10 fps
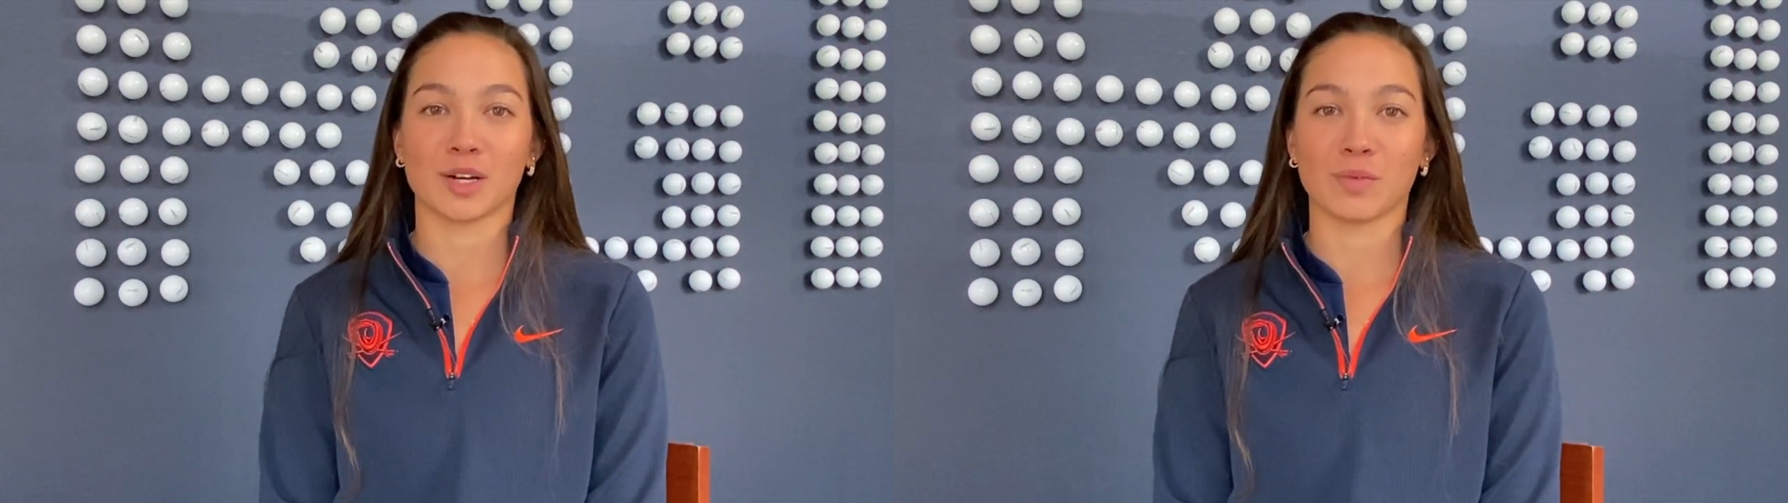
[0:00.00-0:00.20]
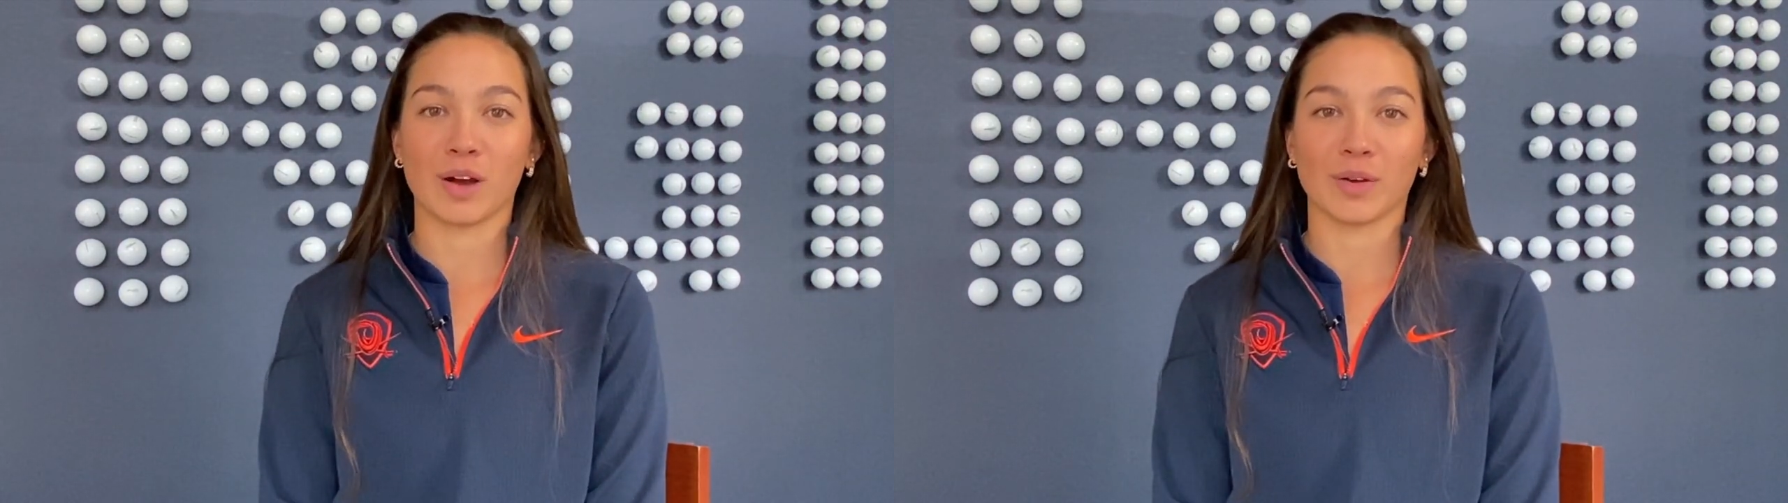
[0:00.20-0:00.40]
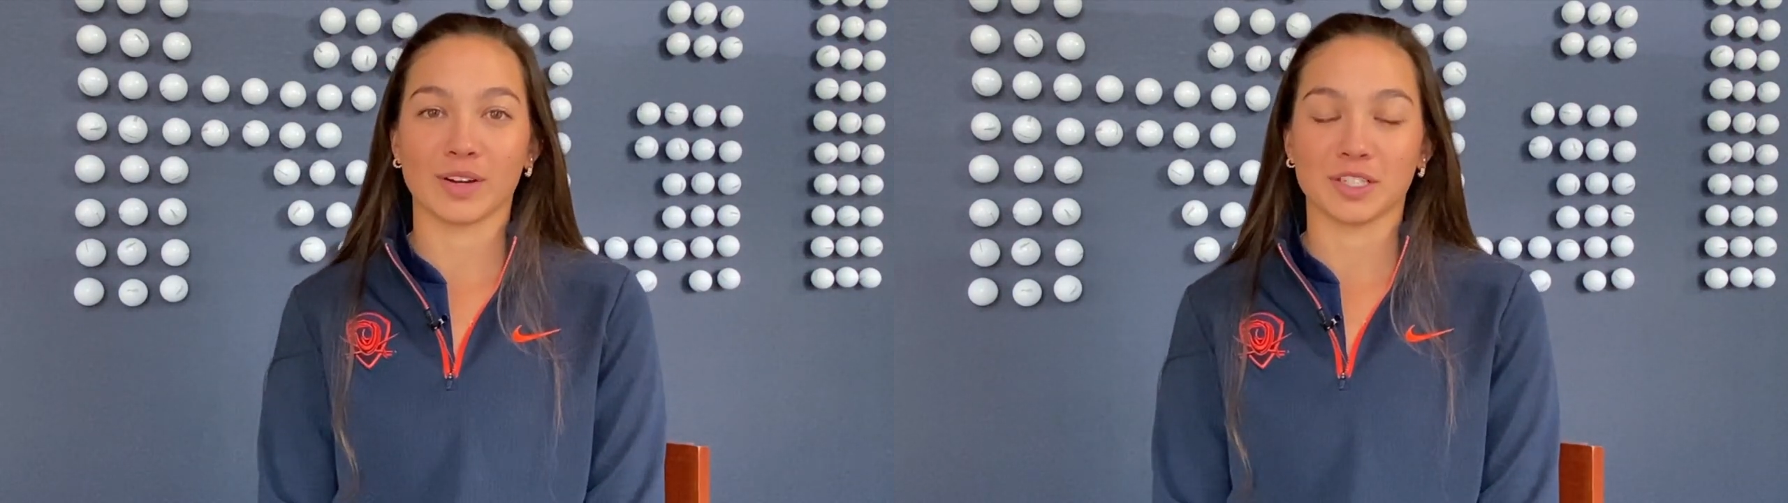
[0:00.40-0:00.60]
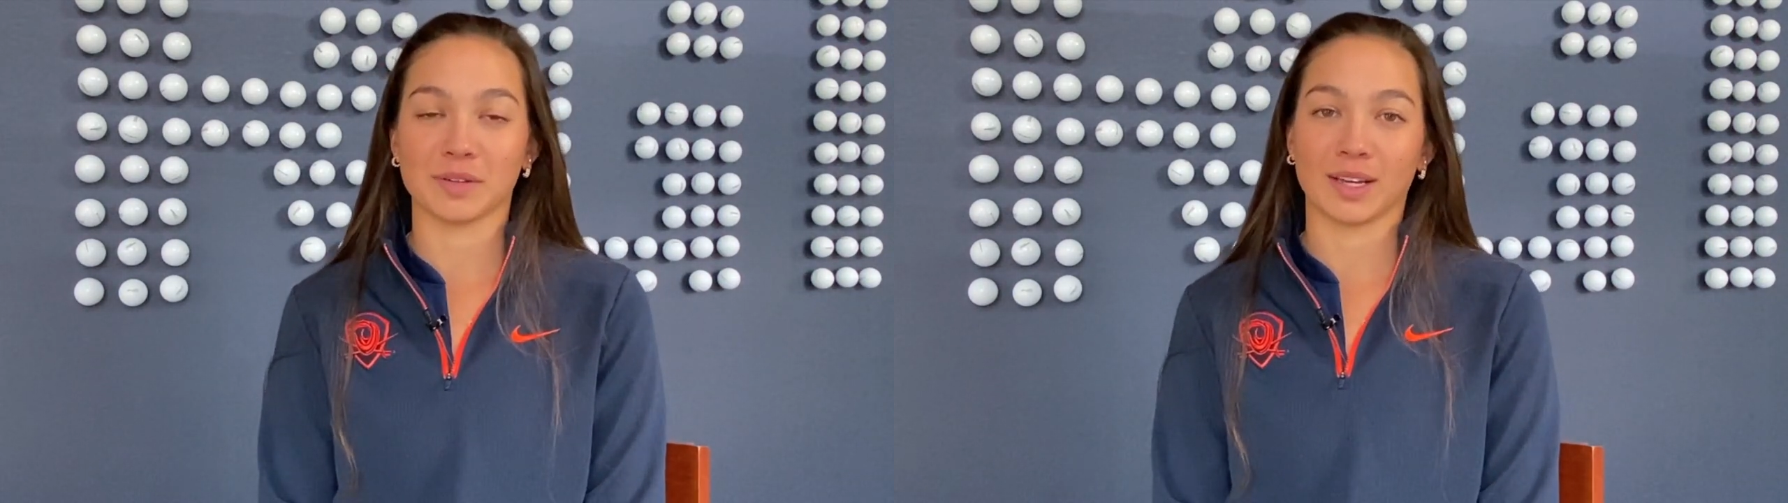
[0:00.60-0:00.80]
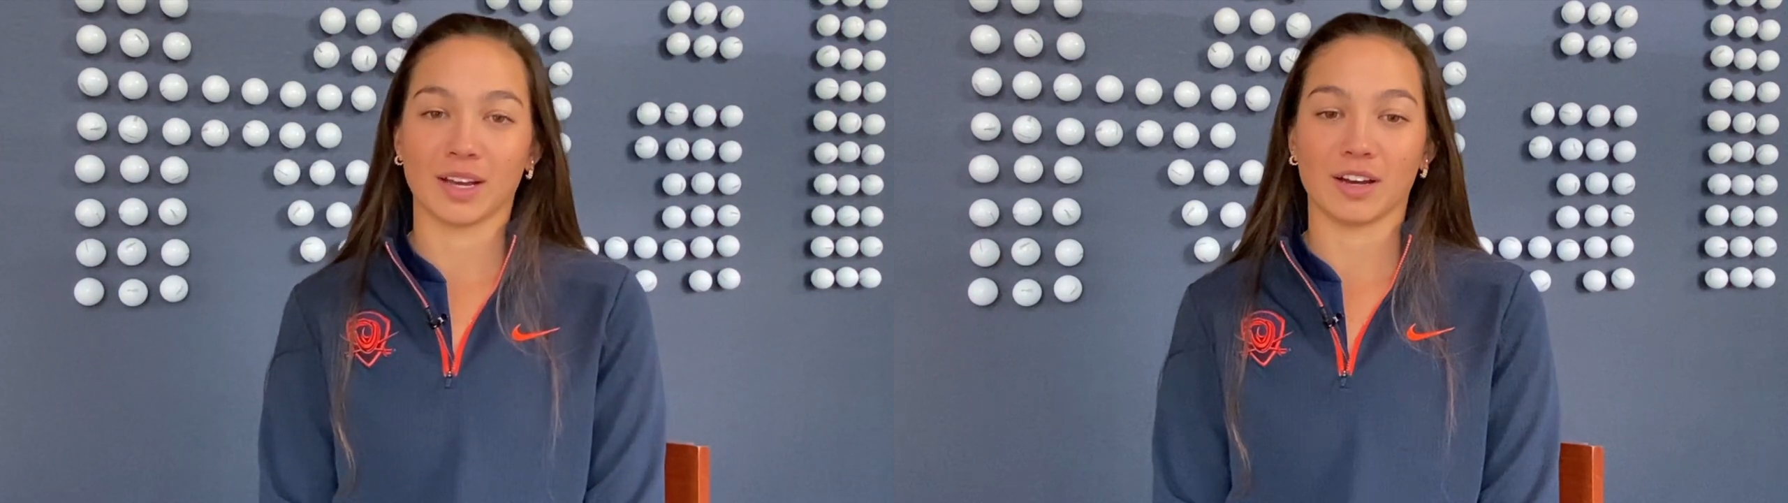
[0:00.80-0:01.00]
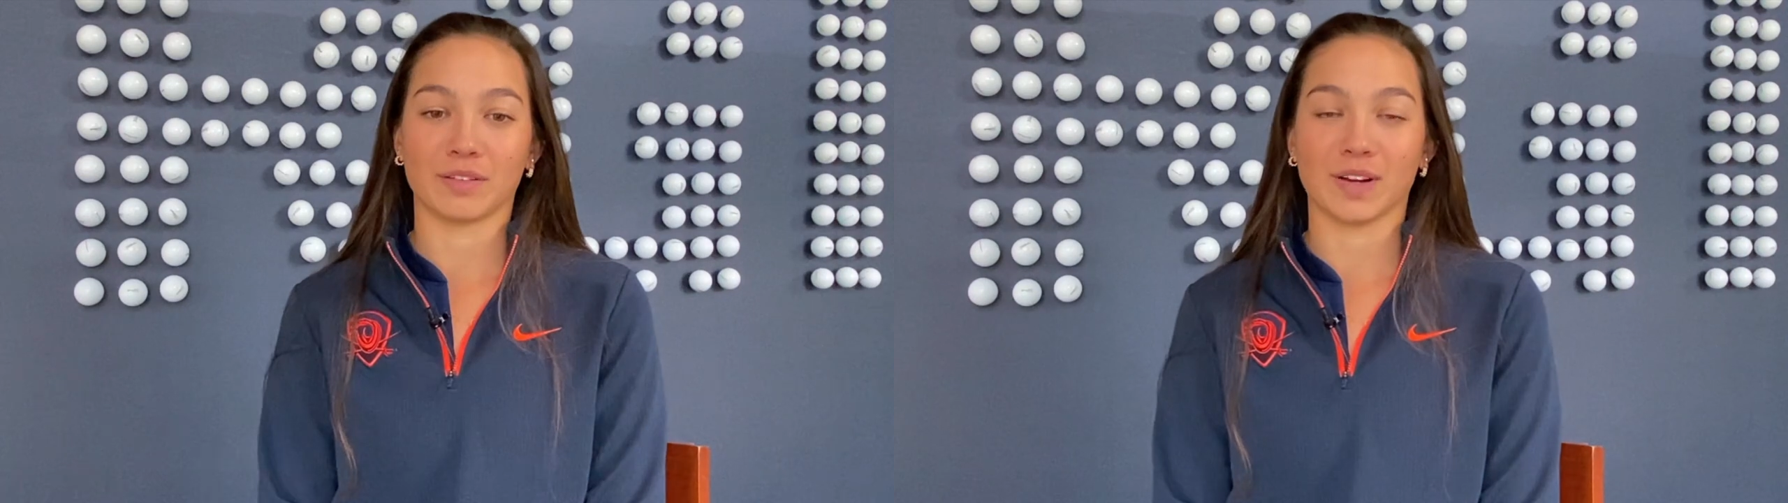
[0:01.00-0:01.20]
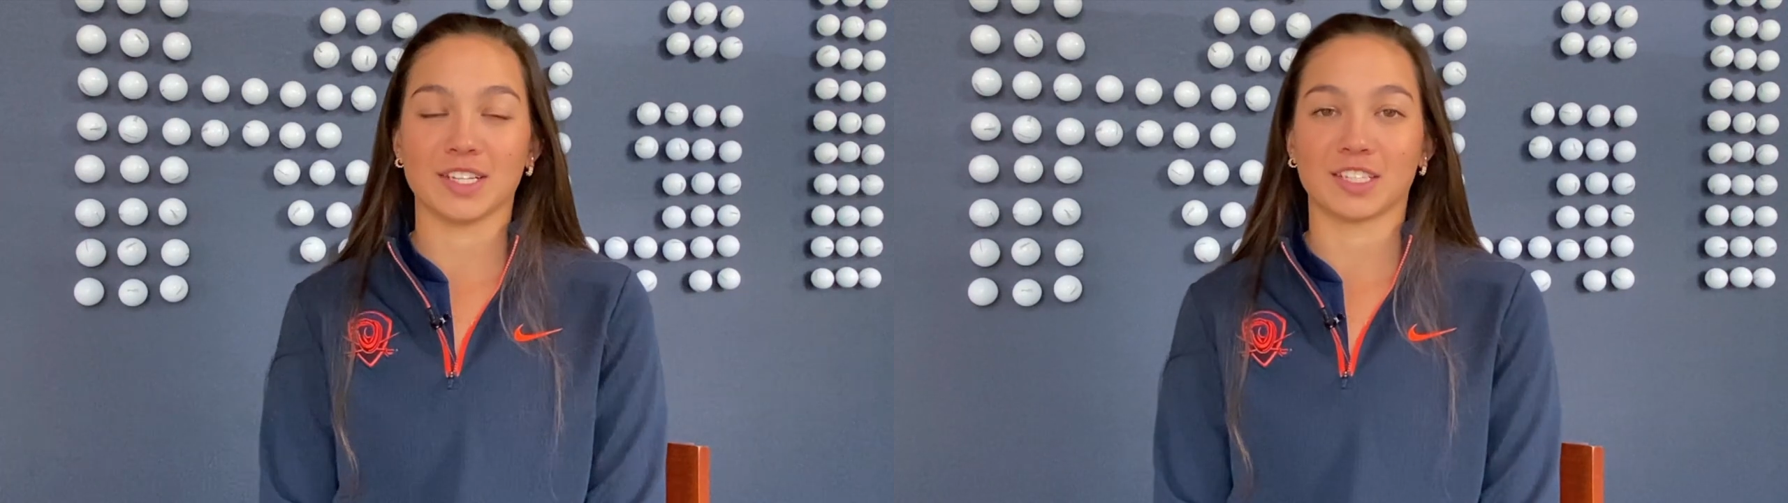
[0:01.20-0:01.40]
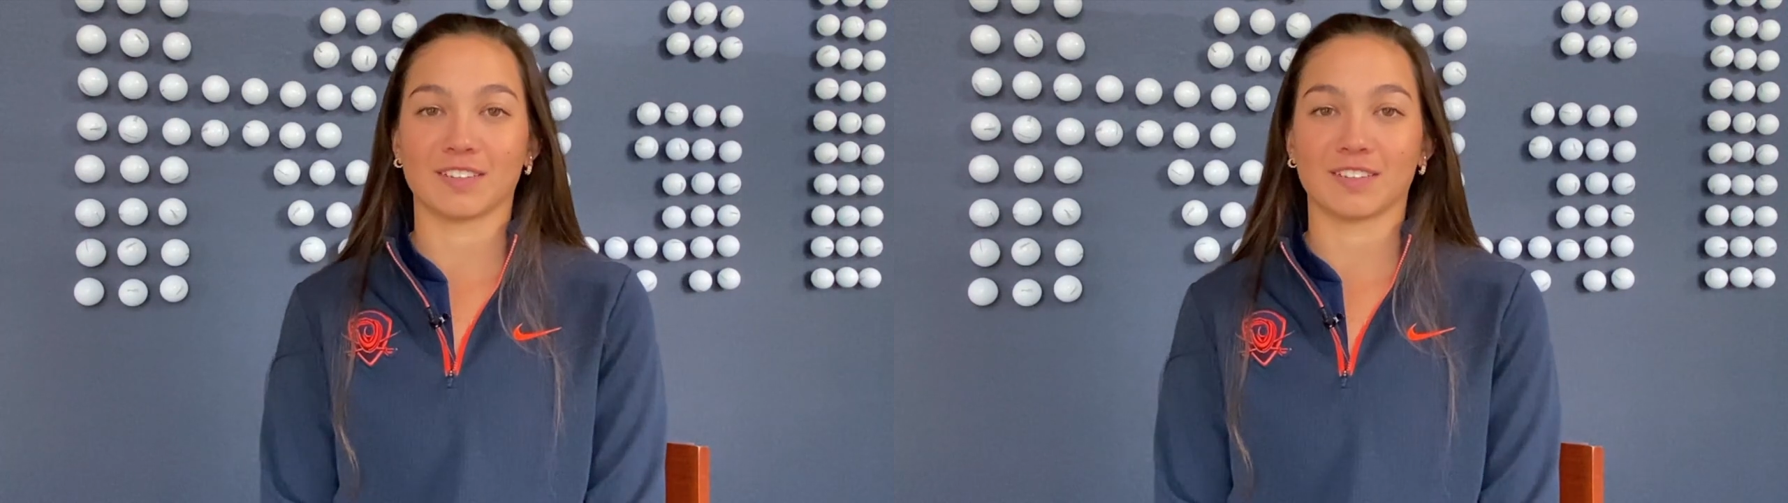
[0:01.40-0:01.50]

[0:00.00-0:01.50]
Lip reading: while we were doing a race to